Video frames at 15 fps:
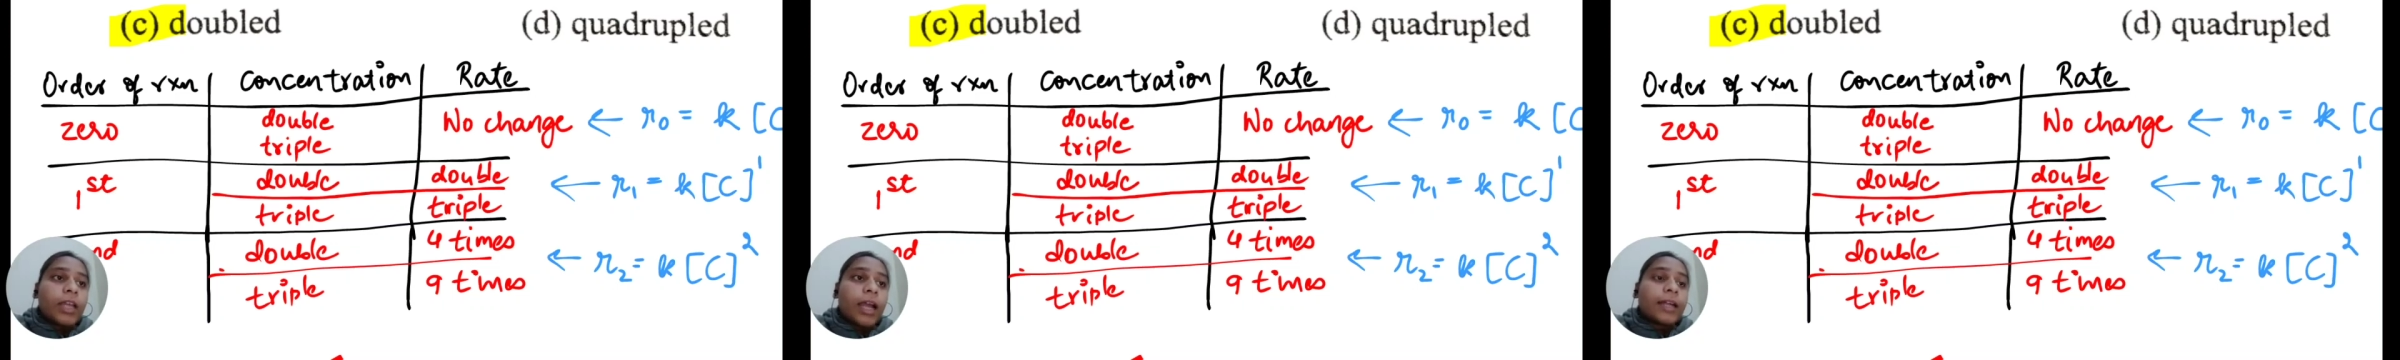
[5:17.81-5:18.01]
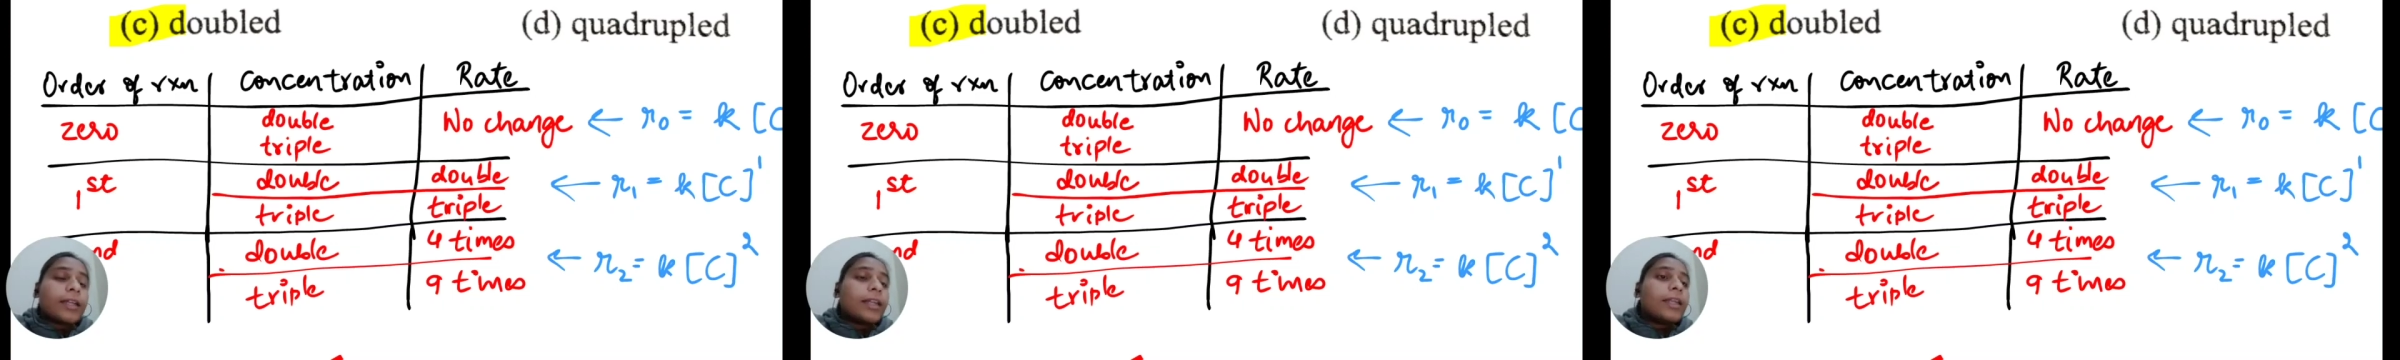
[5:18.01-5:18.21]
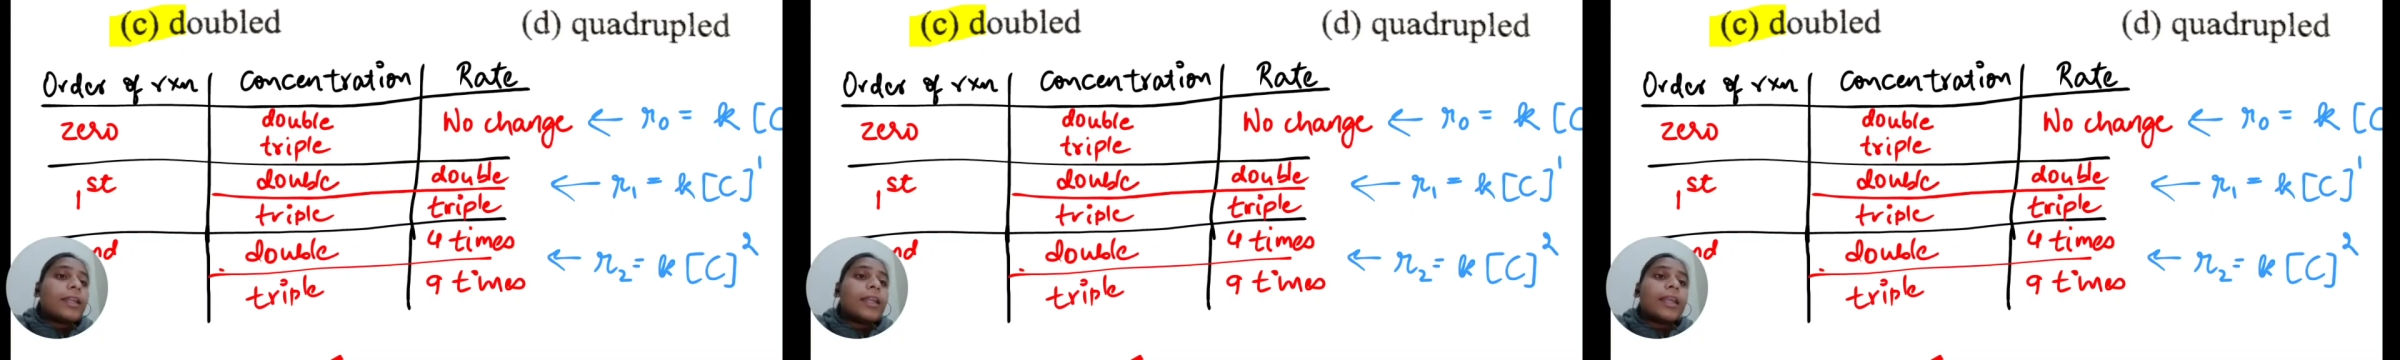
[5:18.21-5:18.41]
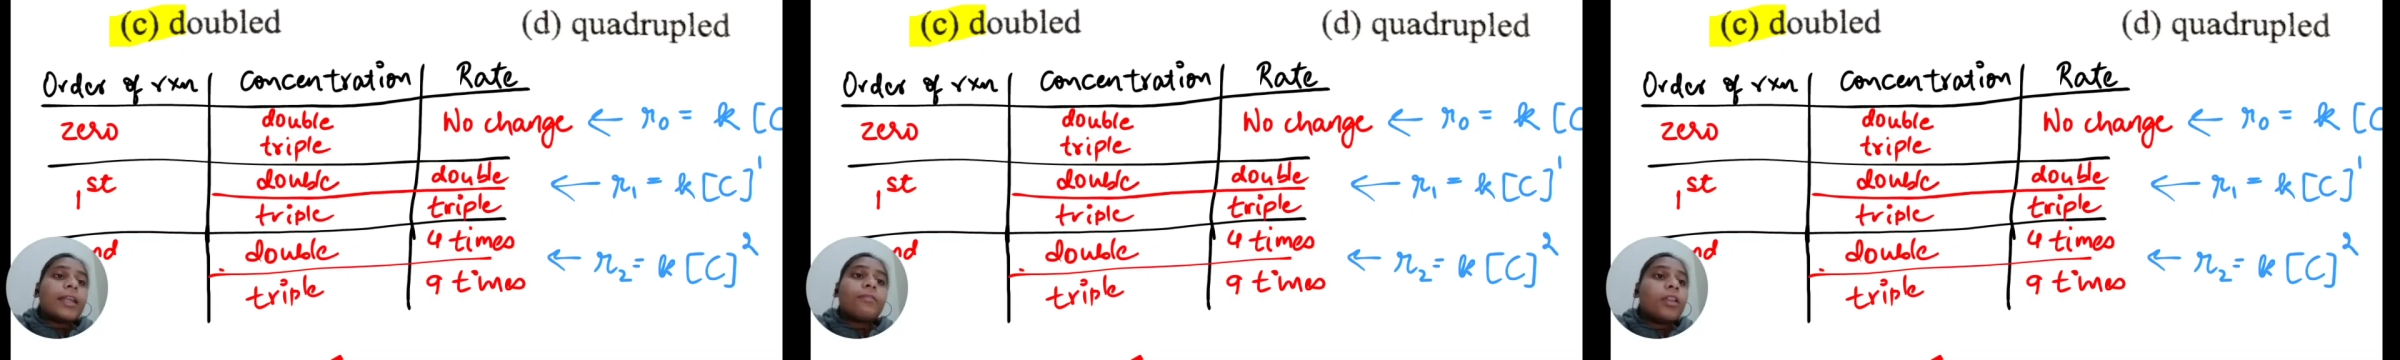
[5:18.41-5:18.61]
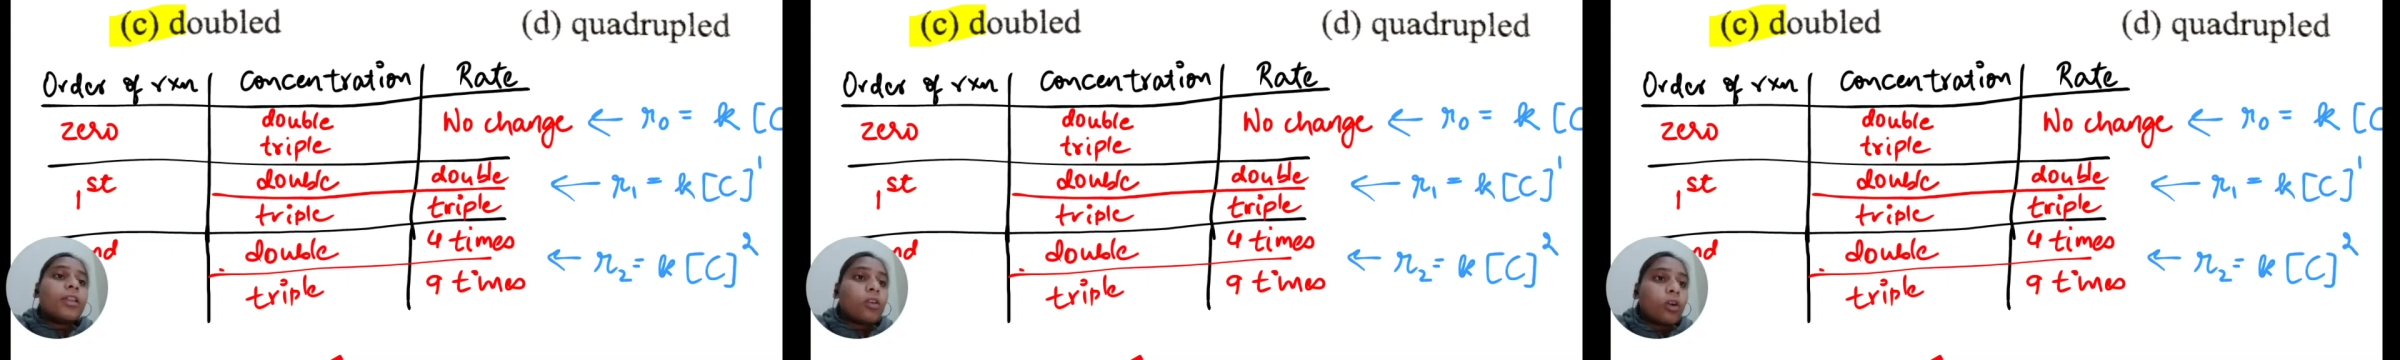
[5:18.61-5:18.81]
But in case
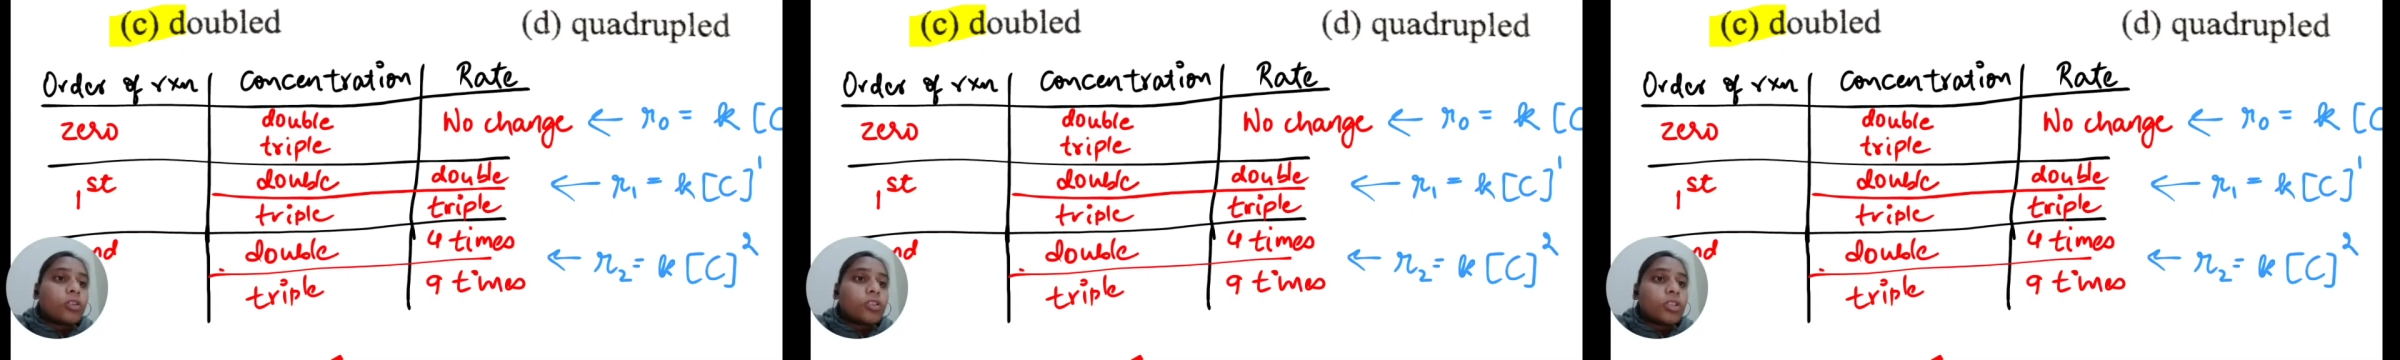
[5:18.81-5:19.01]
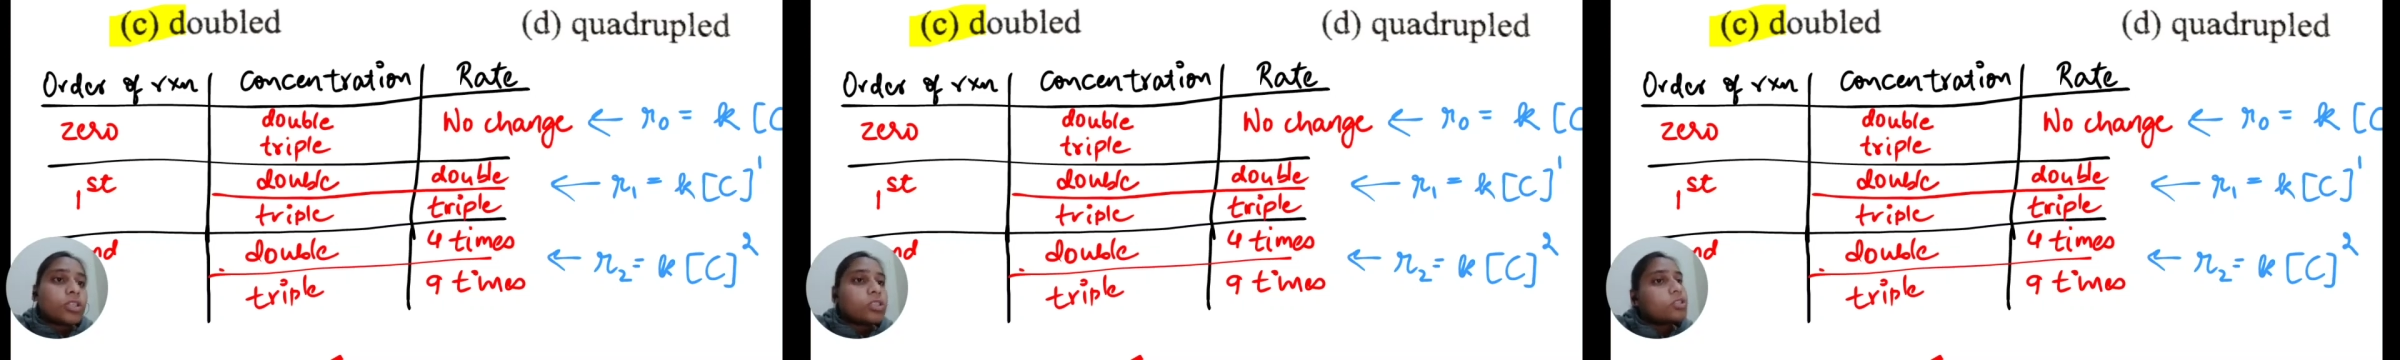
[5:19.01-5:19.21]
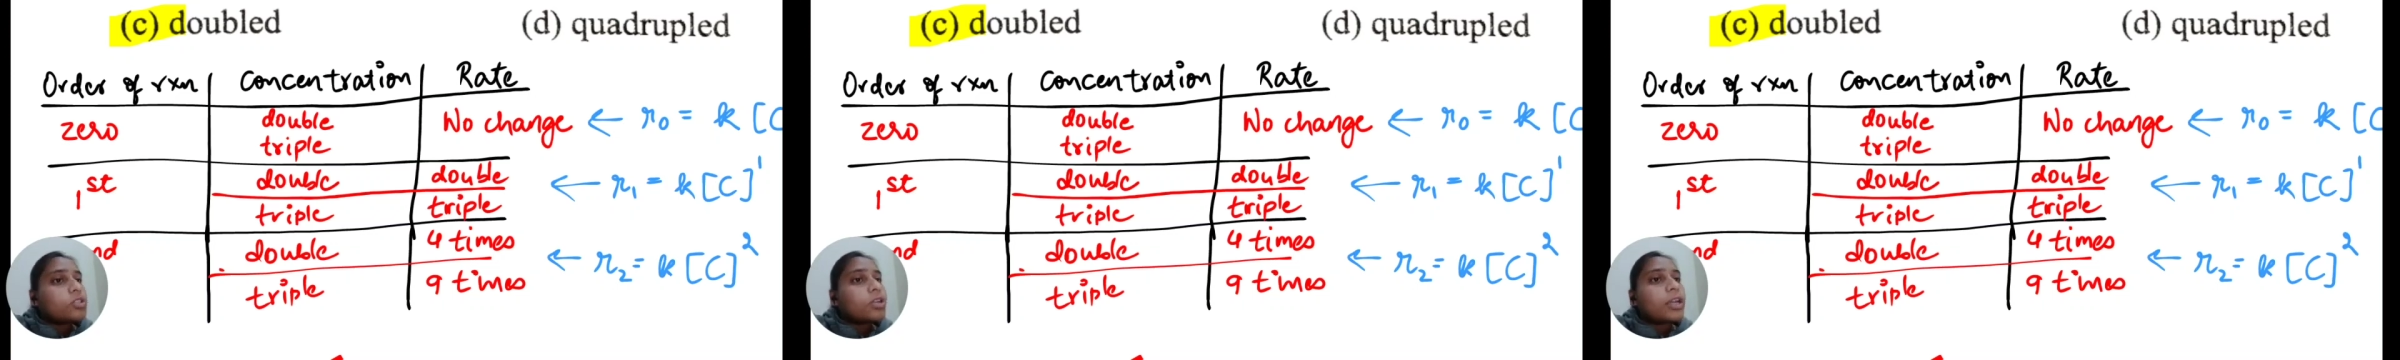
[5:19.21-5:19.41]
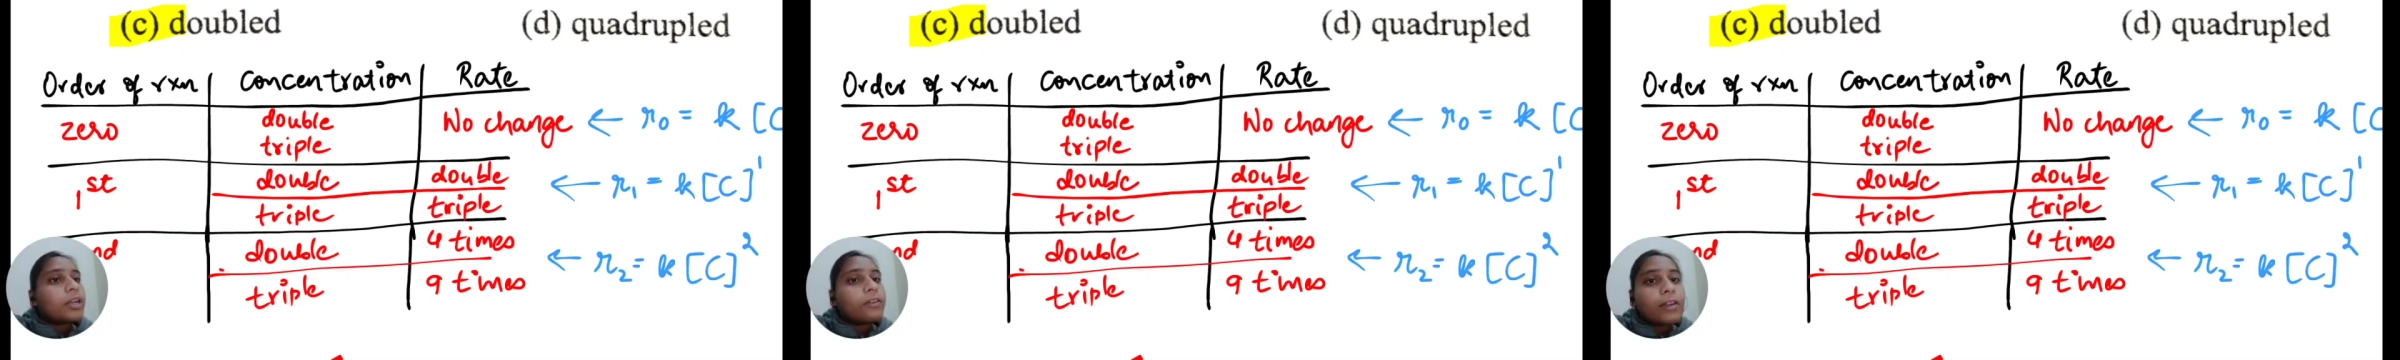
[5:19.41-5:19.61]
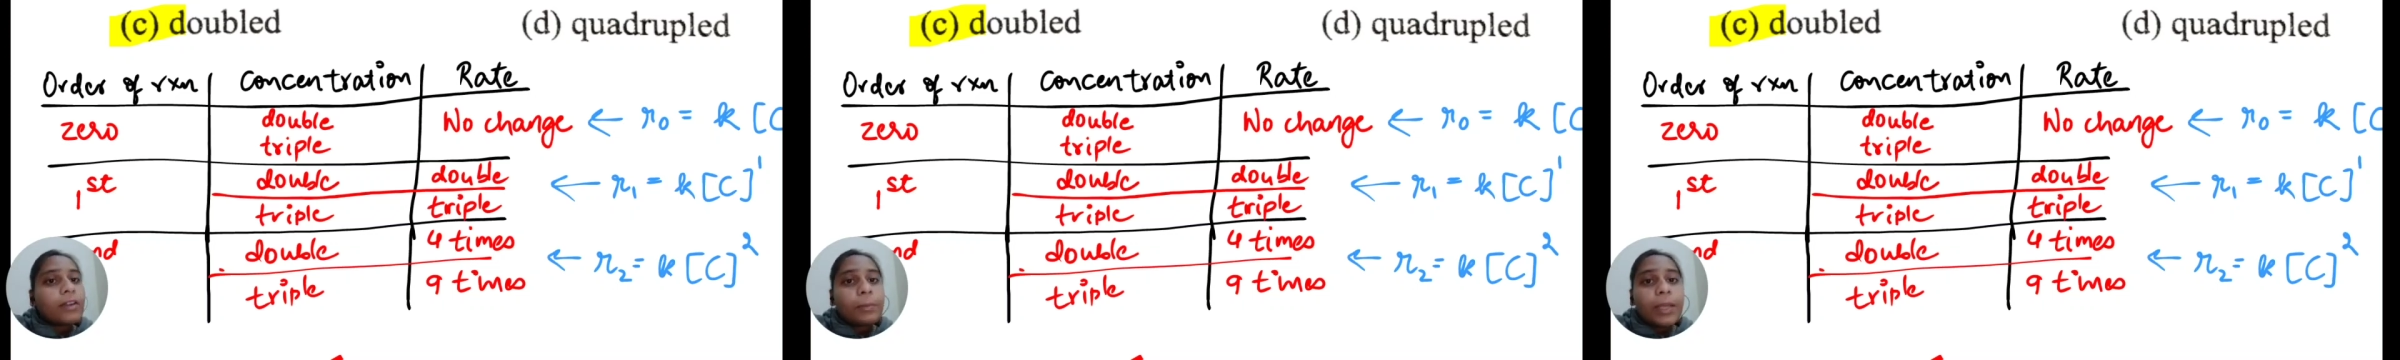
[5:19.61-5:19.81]
of first order reaction,